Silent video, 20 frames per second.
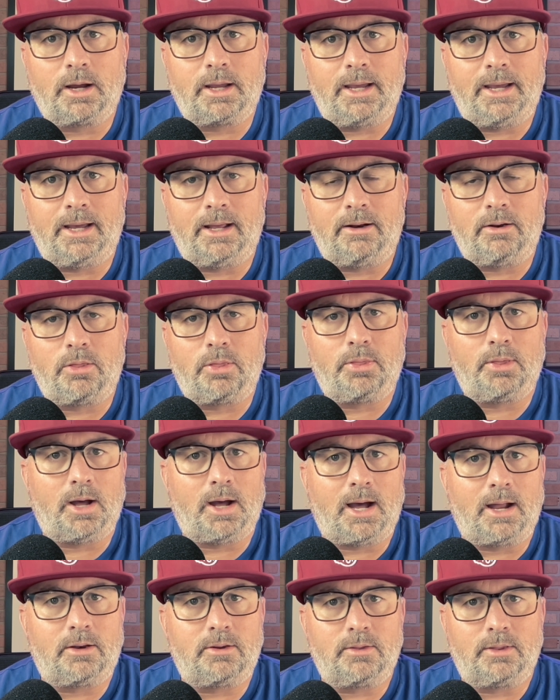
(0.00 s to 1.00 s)
and
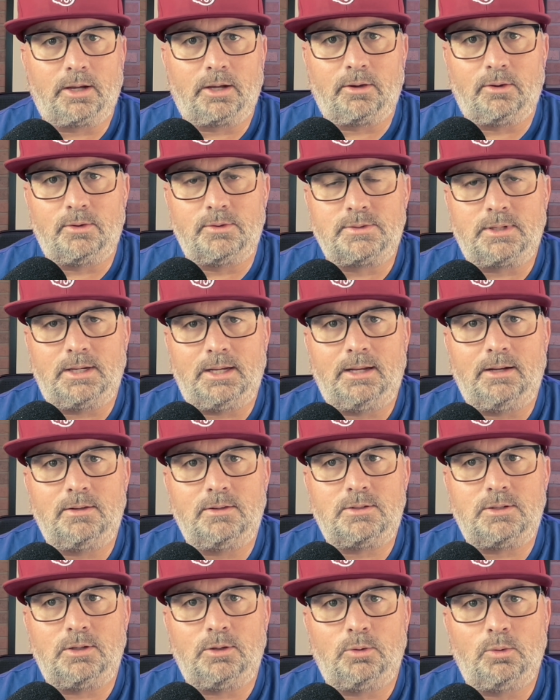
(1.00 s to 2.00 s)
thought that goes
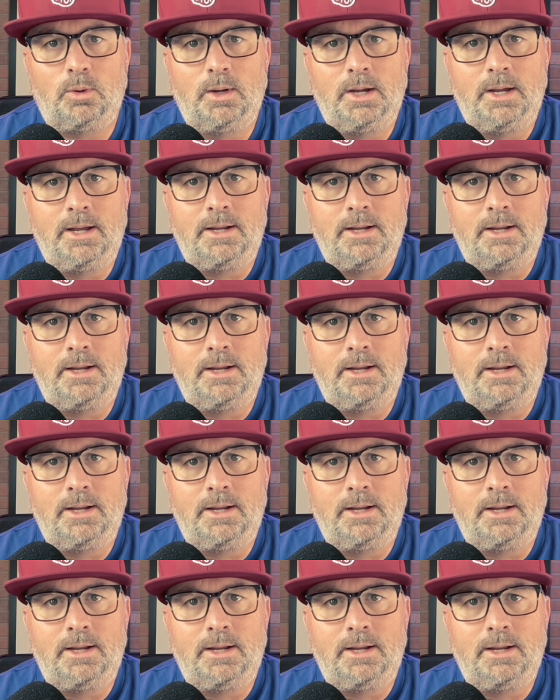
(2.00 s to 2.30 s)
into